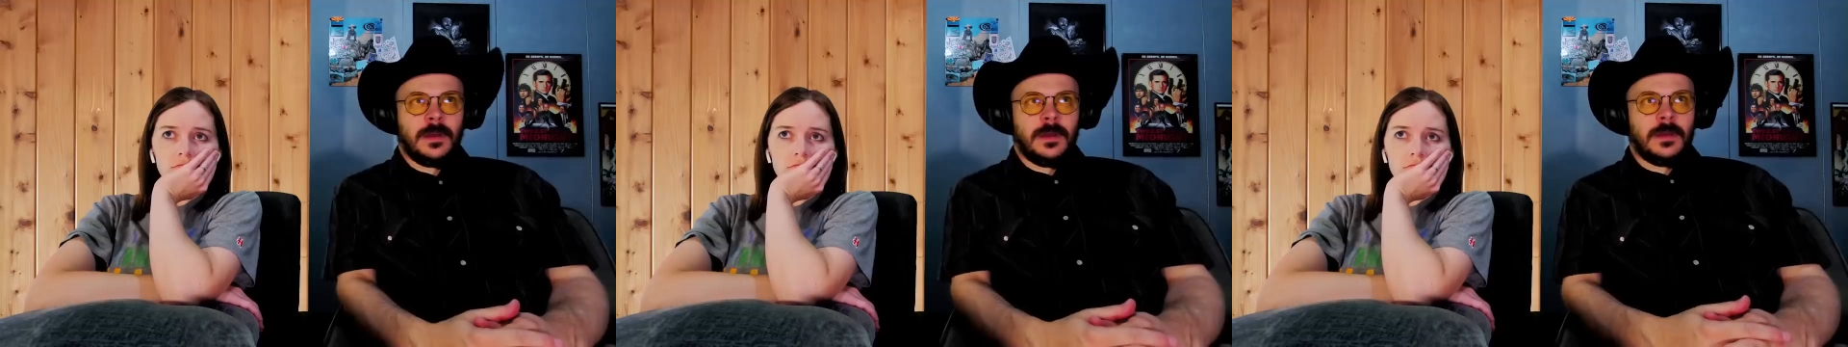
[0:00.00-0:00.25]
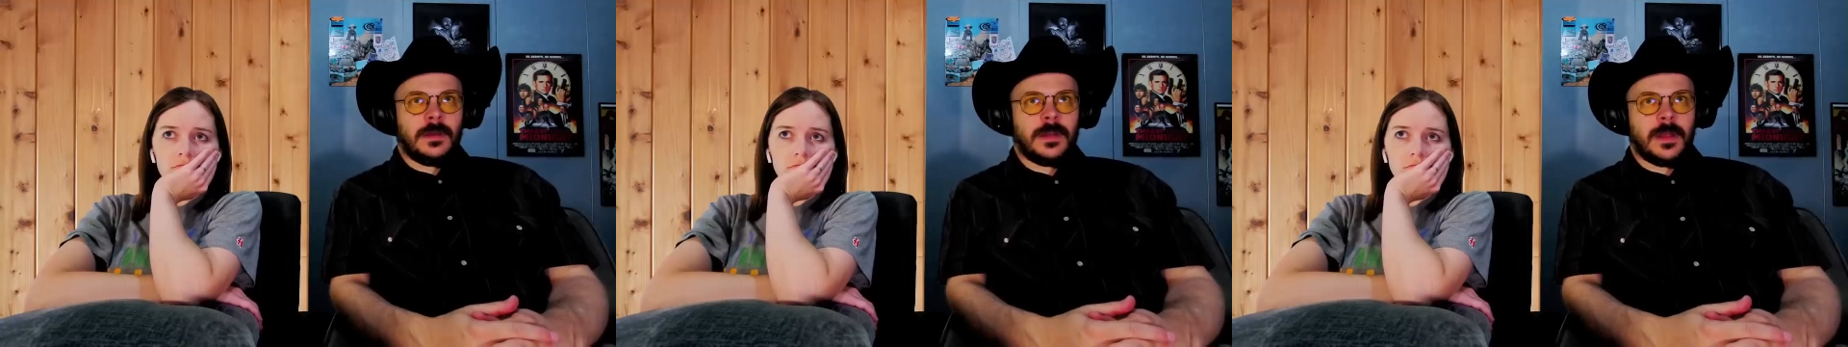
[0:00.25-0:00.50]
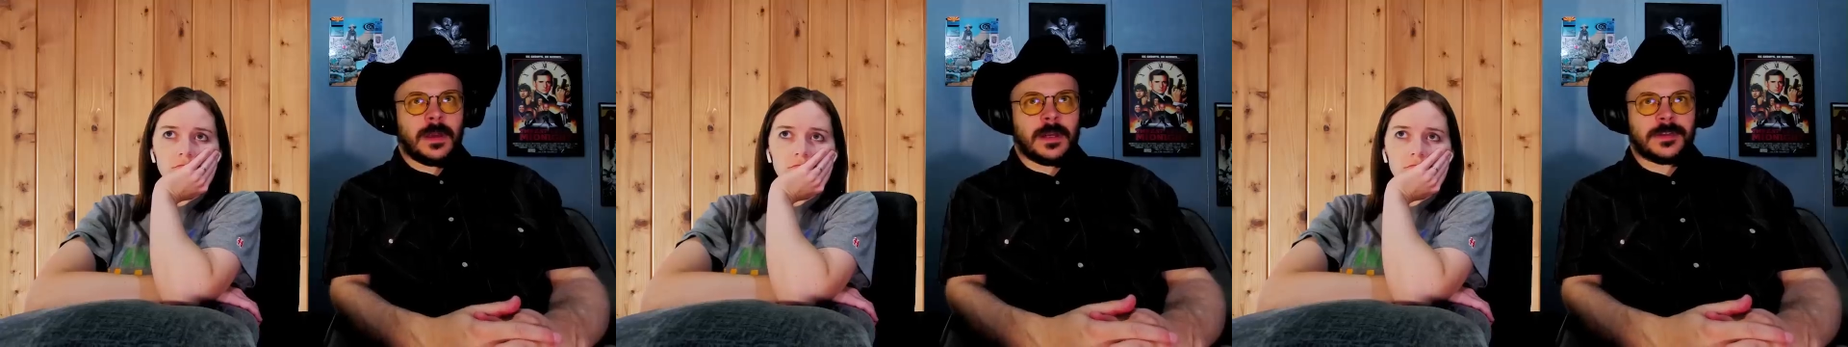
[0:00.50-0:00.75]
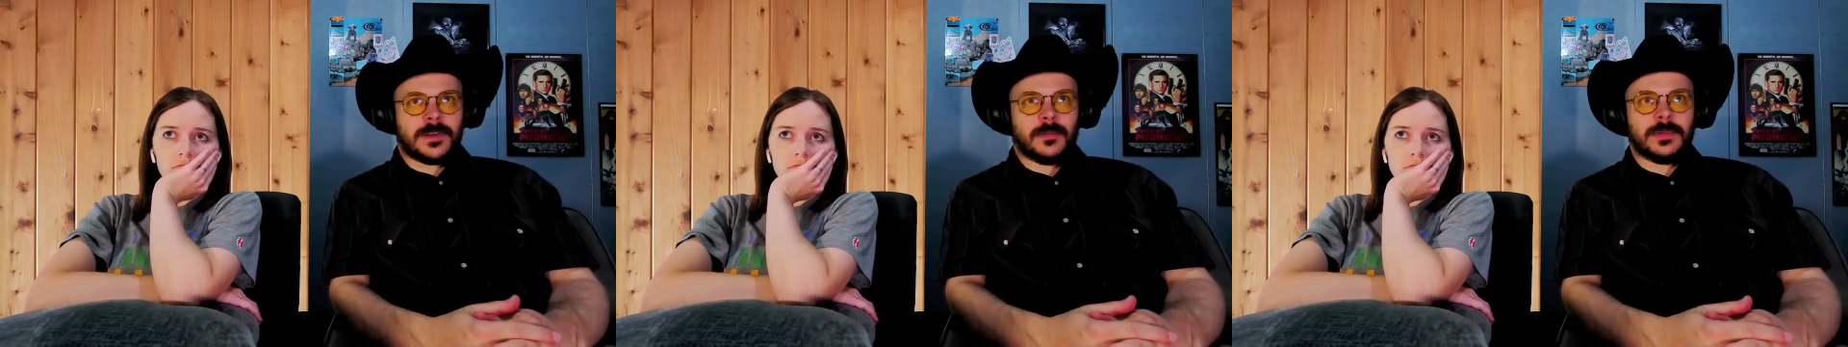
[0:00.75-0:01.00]
Speaker 1: And then they gotta
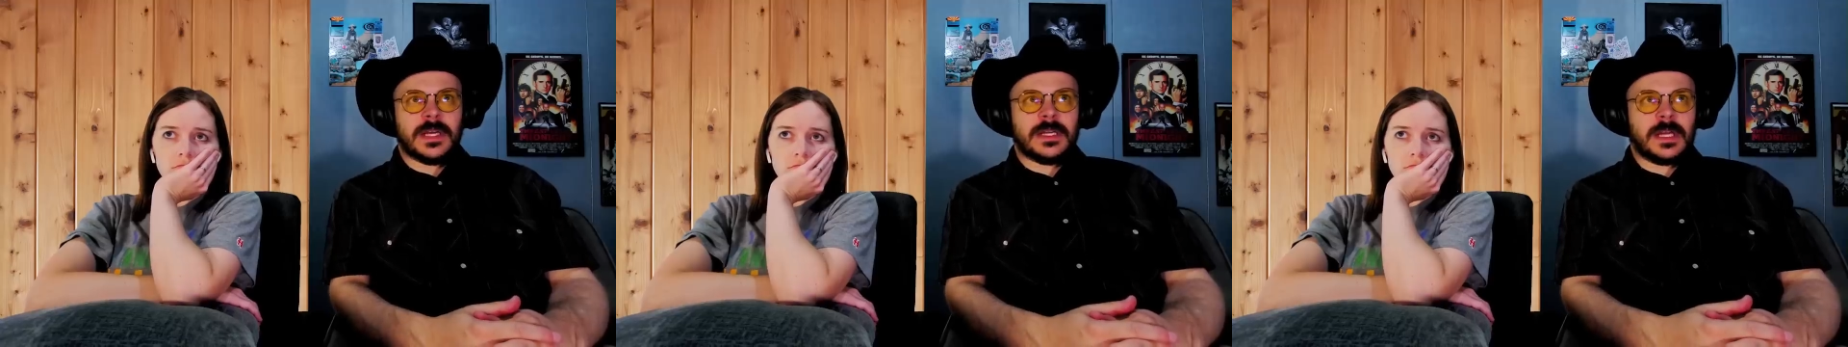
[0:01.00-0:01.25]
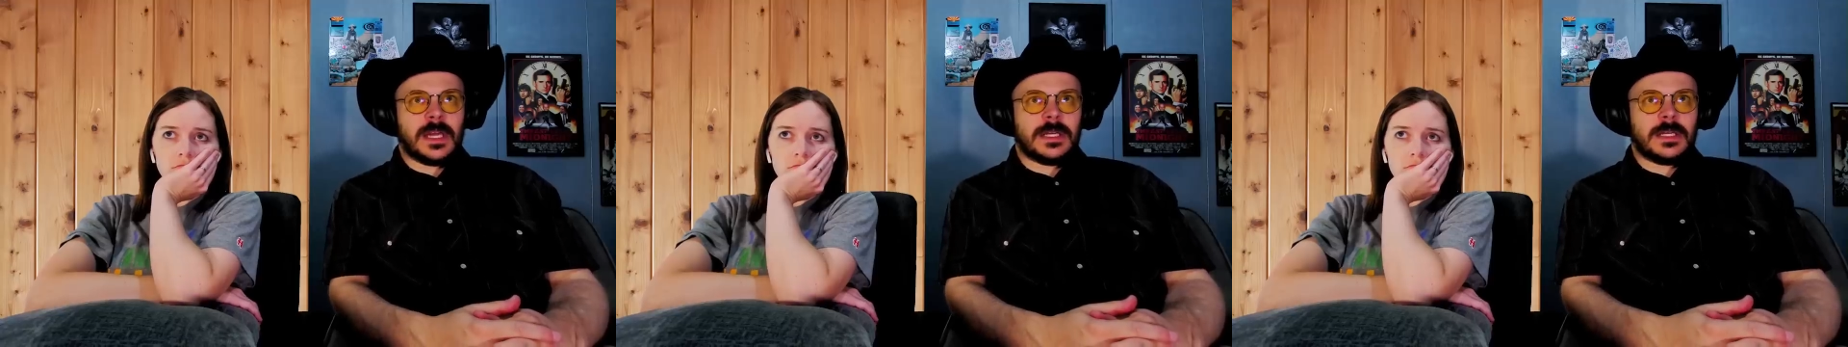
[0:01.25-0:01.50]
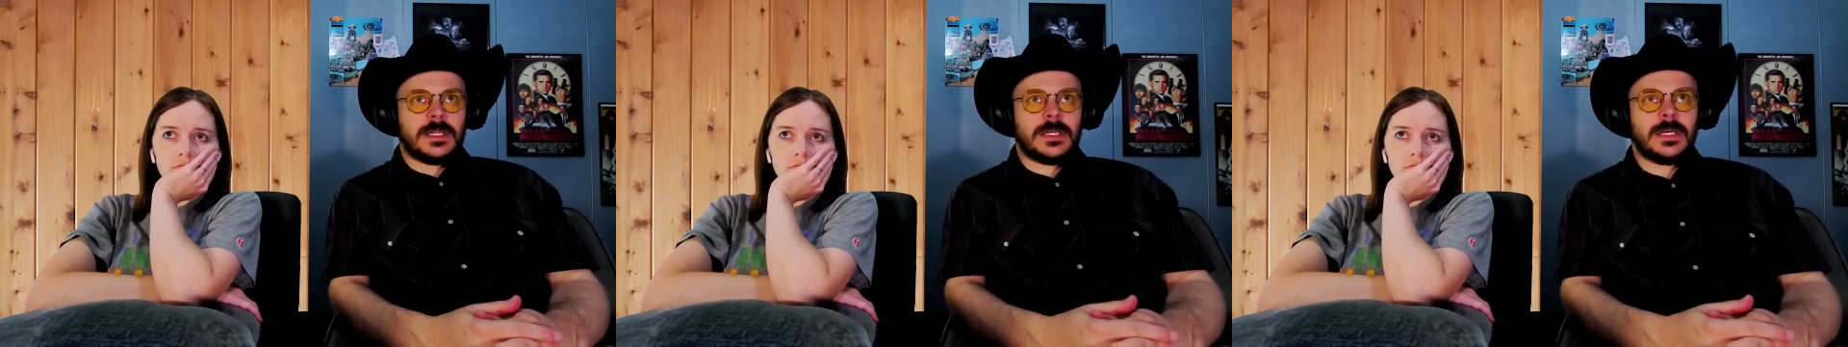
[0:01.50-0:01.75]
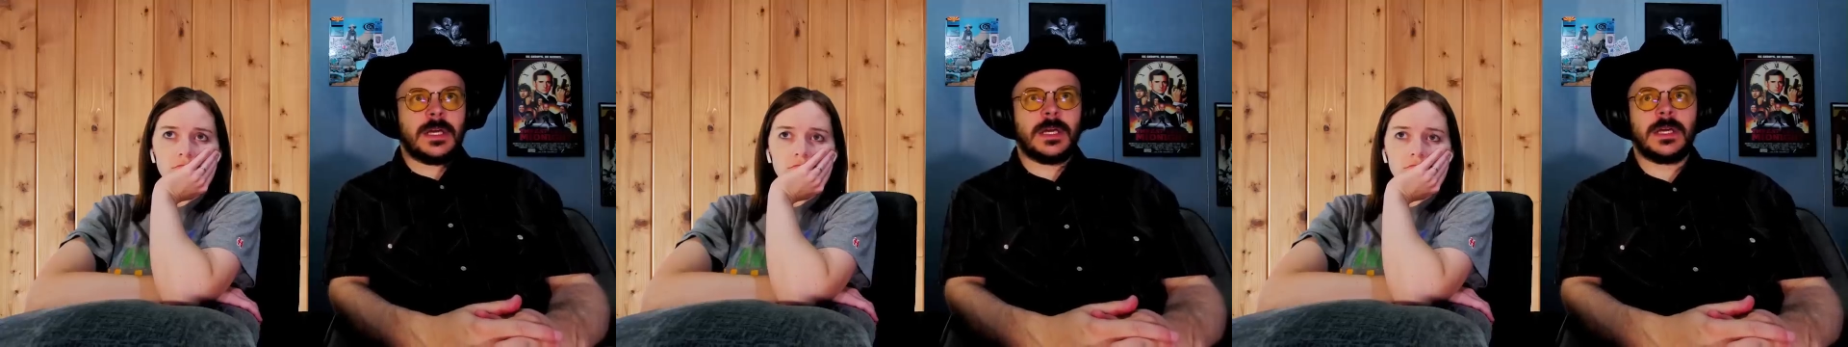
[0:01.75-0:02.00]
start blending in.
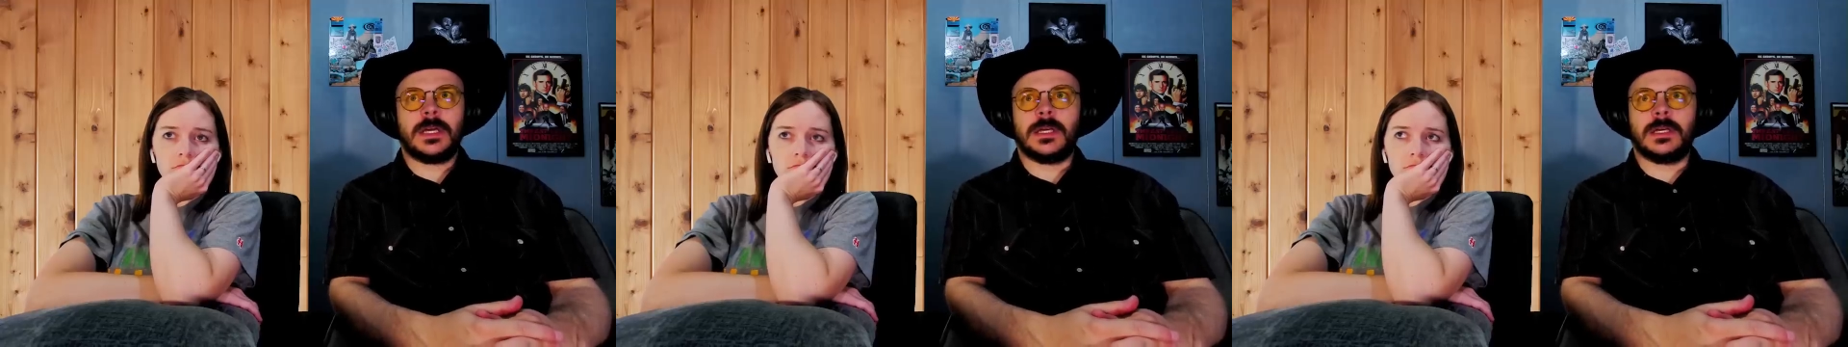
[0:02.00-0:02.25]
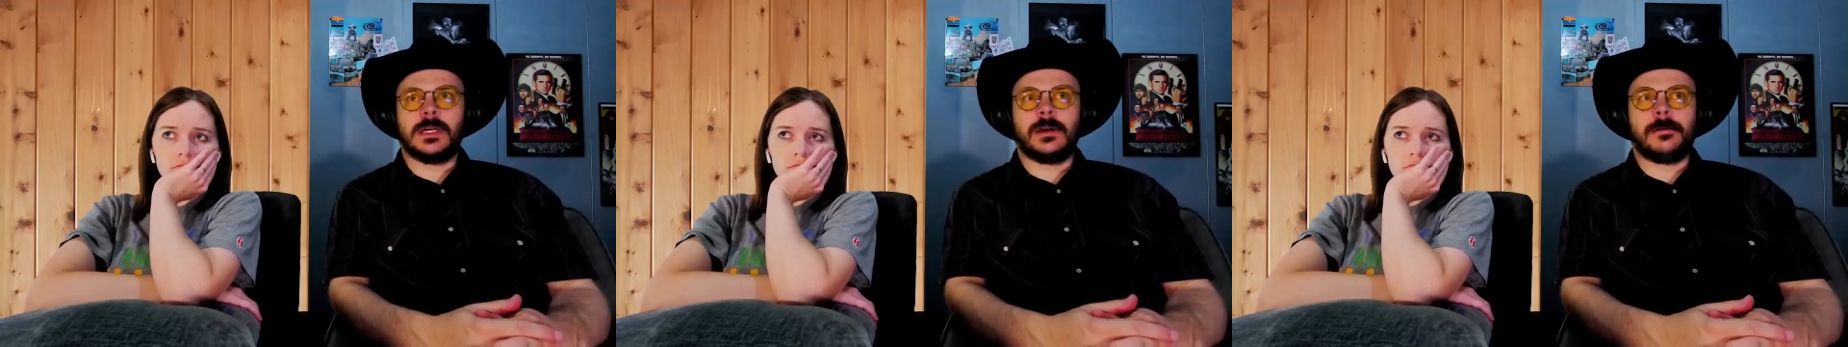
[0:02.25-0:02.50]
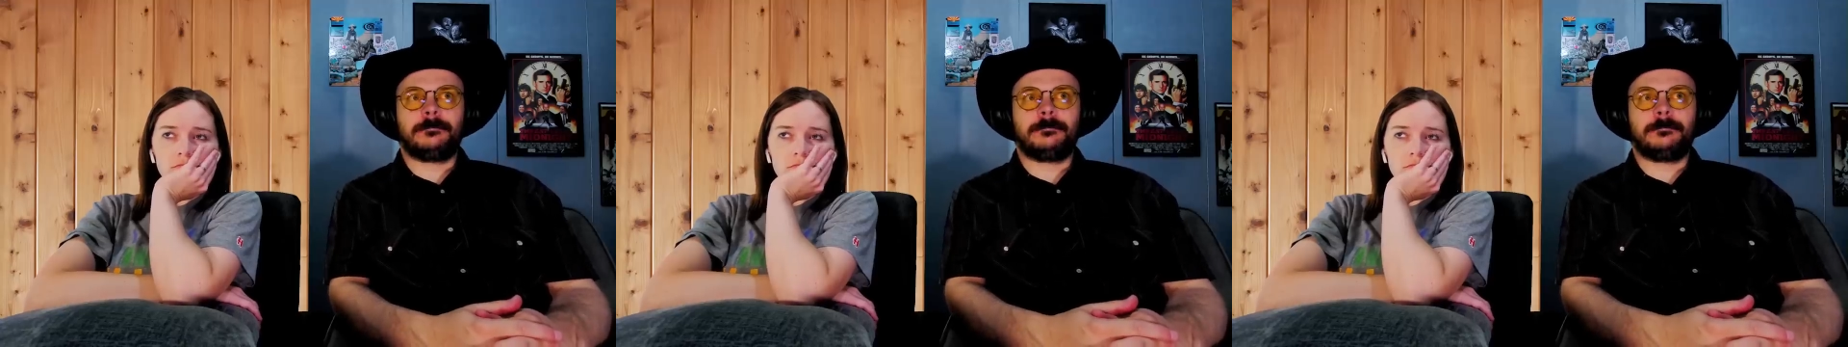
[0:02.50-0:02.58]
Yeah.